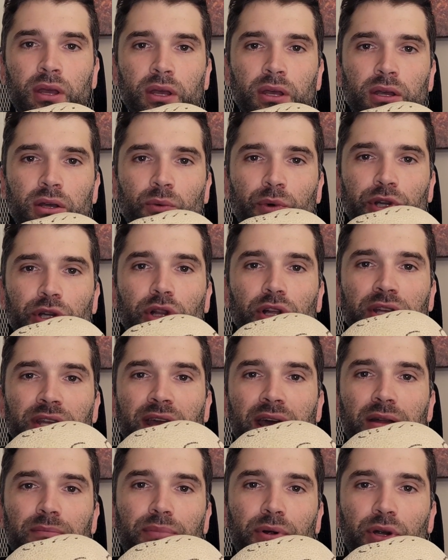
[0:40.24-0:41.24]
When you're looking
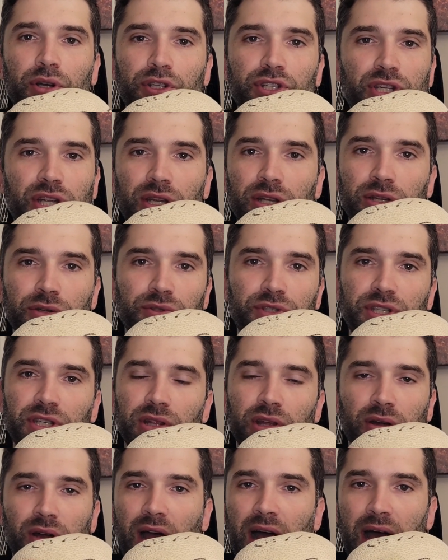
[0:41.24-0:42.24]
at a person, you see
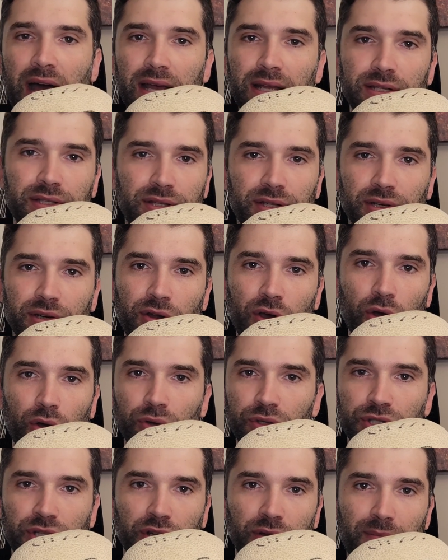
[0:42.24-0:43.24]
their eyes, their
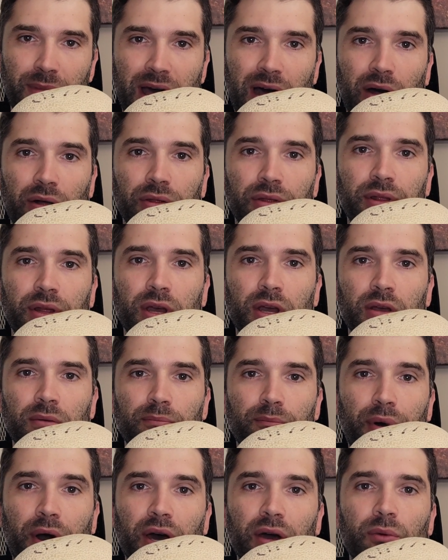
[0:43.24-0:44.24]
nose, their mouth,
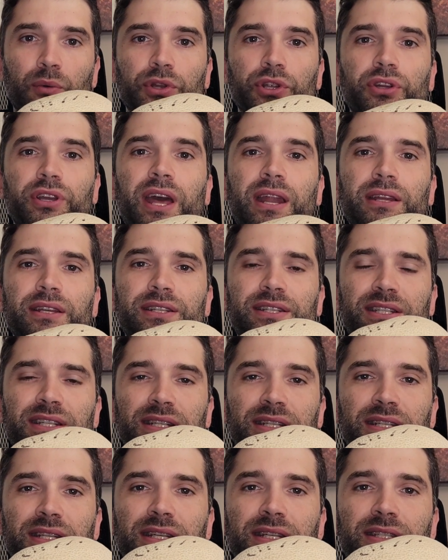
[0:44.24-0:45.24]
but when you're getting a
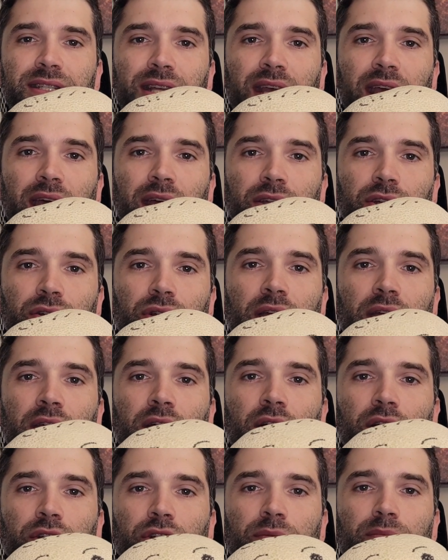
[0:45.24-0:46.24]
CT scan, you're
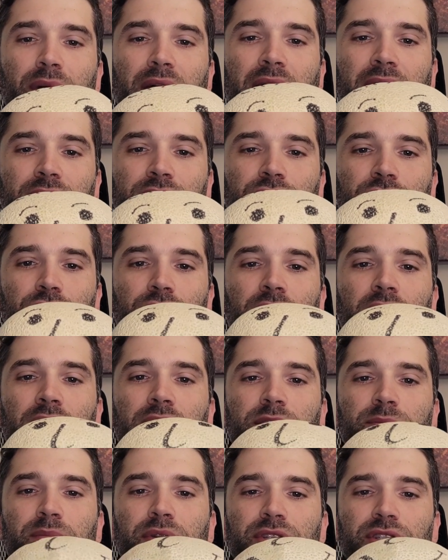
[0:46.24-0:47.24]
laying on your back, so your head
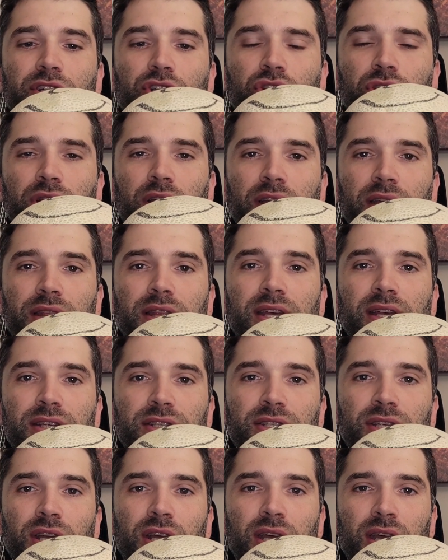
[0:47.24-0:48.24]
is positioned like
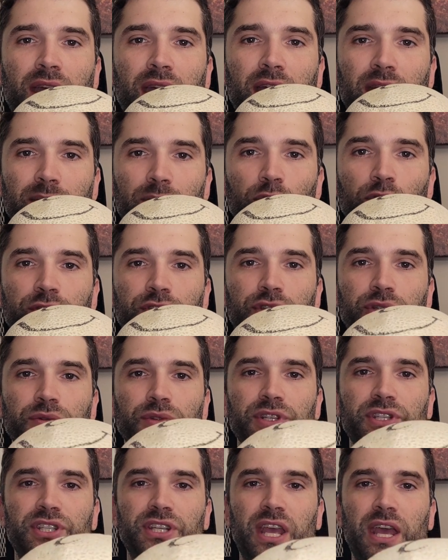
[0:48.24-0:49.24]
this, and it moves through
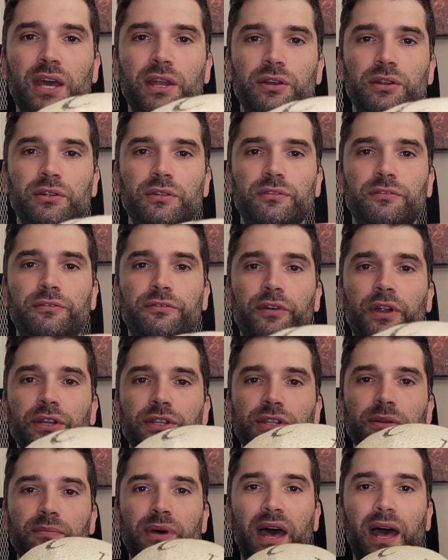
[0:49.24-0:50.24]
the scanner front
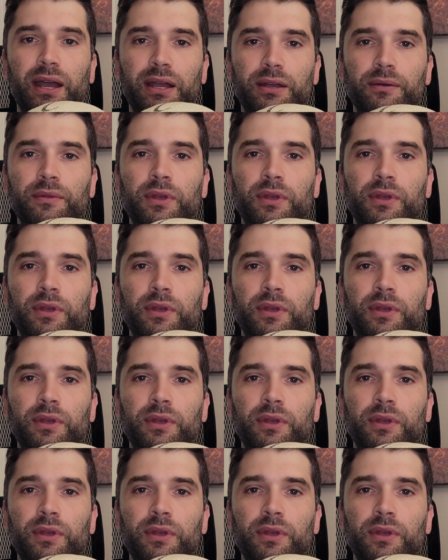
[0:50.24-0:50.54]
to back.